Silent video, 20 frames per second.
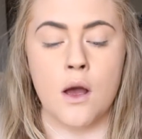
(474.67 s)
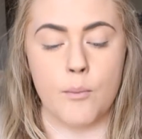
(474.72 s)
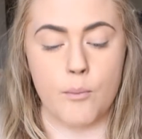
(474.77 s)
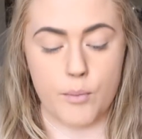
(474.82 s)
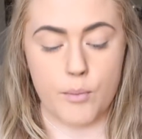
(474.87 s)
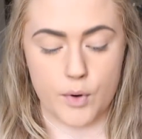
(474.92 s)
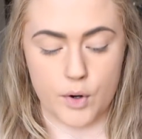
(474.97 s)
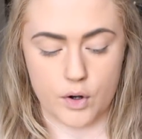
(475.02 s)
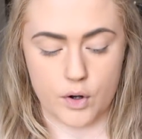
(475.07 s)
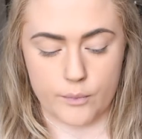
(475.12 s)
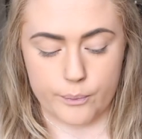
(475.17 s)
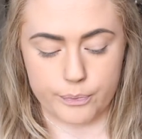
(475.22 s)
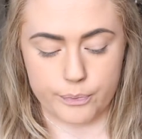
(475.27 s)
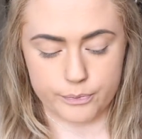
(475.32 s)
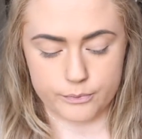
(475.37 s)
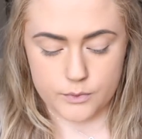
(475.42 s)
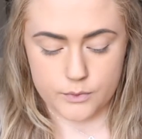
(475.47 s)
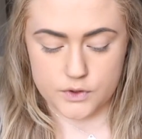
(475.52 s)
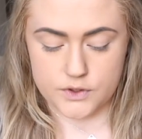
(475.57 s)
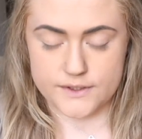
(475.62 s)
but
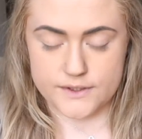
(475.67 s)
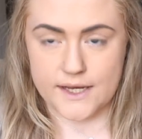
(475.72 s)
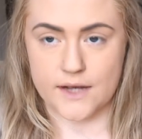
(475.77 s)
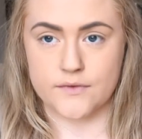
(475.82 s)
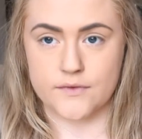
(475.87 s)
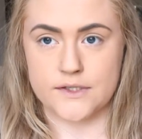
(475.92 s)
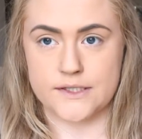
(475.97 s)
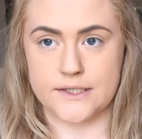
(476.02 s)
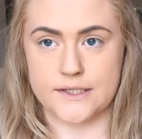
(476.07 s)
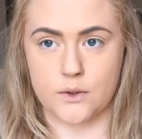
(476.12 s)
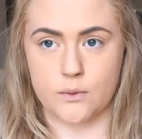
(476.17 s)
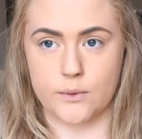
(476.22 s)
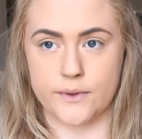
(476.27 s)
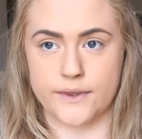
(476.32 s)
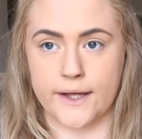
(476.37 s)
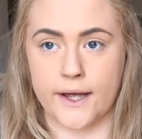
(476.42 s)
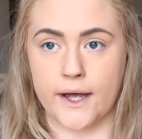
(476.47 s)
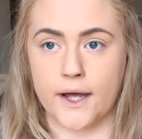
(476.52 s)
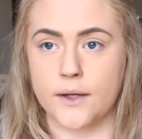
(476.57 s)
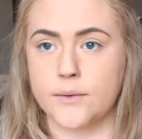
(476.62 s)
we'll just have to deal with
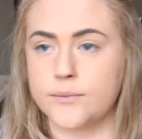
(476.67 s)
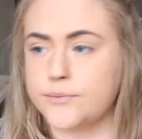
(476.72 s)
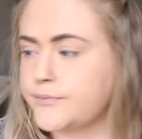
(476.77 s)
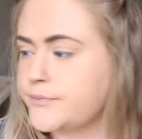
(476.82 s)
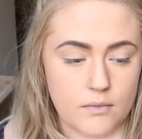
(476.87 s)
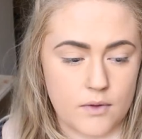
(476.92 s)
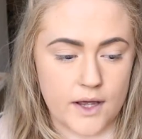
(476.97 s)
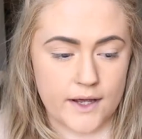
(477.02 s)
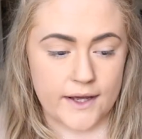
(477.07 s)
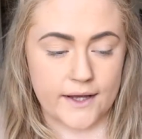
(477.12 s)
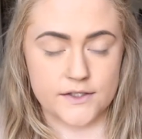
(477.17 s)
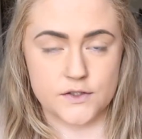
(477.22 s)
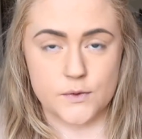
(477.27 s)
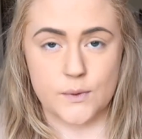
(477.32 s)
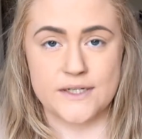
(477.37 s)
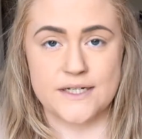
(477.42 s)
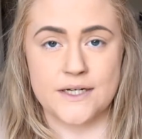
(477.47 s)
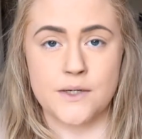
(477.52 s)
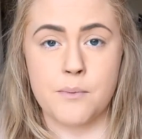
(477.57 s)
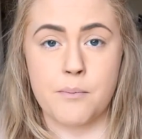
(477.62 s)
that. Okay, so
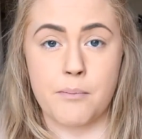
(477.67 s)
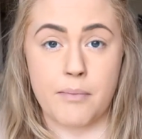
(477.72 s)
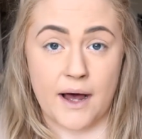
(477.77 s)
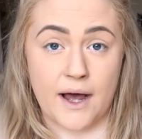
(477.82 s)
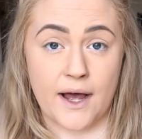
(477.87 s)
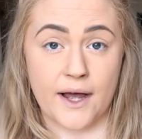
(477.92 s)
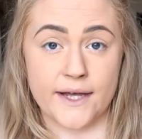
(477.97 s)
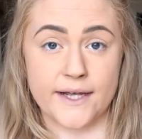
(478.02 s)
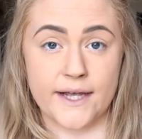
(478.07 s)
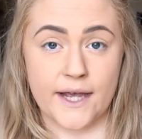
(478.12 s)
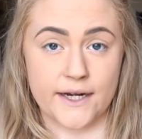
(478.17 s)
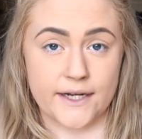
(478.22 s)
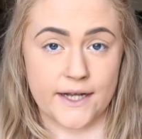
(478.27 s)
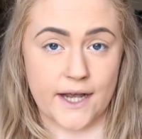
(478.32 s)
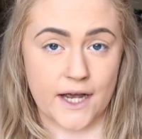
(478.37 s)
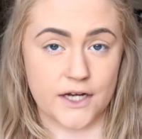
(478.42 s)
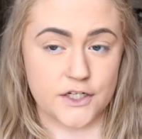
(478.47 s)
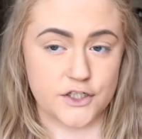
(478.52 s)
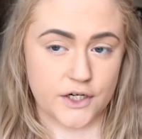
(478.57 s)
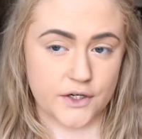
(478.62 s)
I didn't buy any
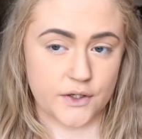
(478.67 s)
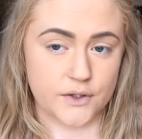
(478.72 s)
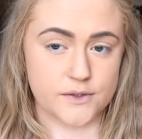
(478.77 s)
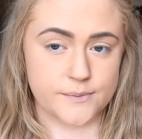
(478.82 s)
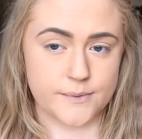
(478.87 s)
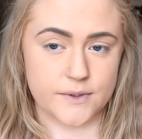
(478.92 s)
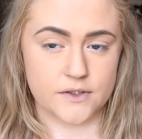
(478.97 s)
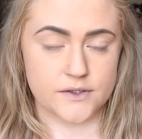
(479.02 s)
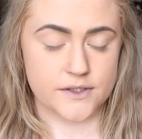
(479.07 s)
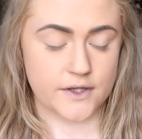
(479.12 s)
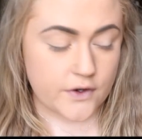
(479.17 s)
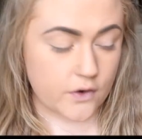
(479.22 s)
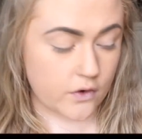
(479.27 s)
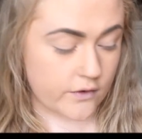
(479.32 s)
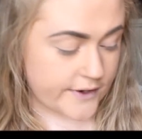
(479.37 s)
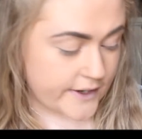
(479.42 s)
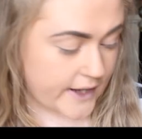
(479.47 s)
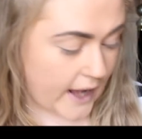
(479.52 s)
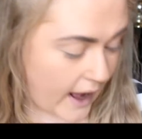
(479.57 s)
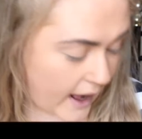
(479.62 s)
eyeshadows because I
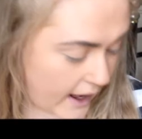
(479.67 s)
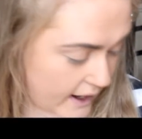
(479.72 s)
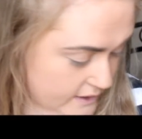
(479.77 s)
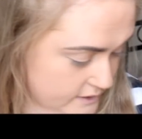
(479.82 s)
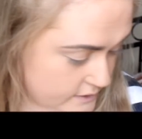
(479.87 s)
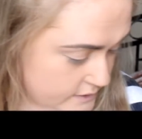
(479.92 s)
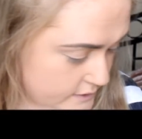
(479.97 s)
already had